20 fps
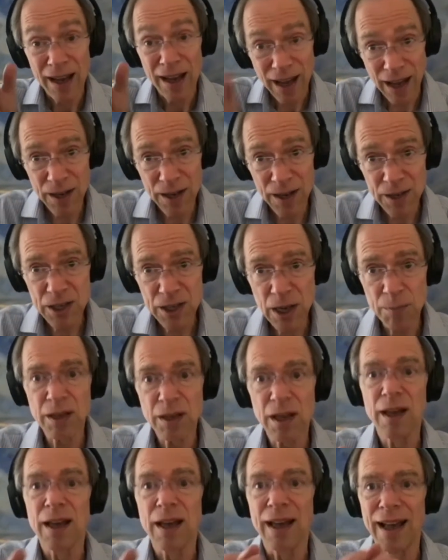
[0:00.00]

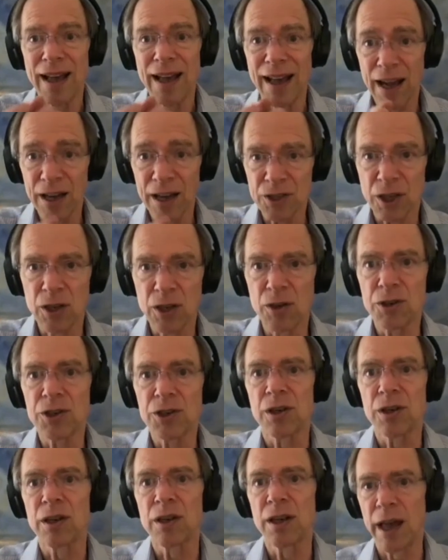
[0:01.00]
concept,
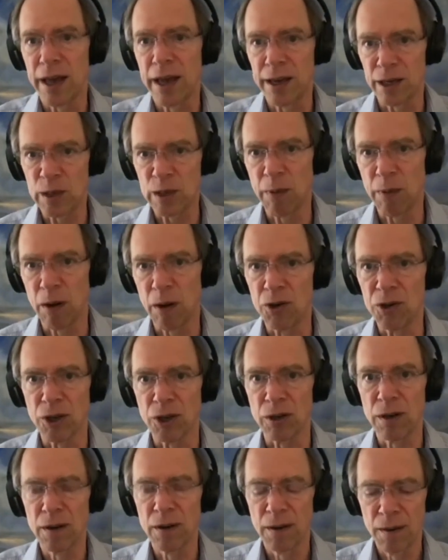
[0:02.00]
execution, and
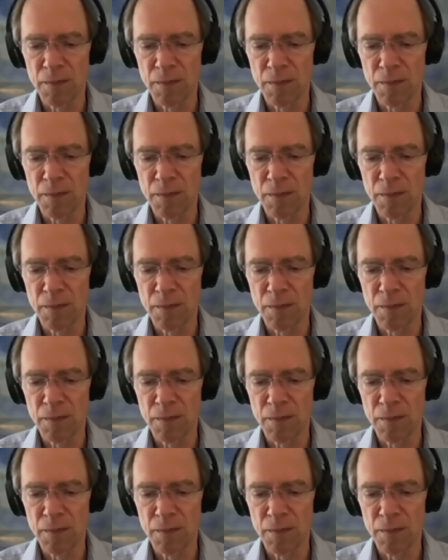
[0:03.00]
exposure.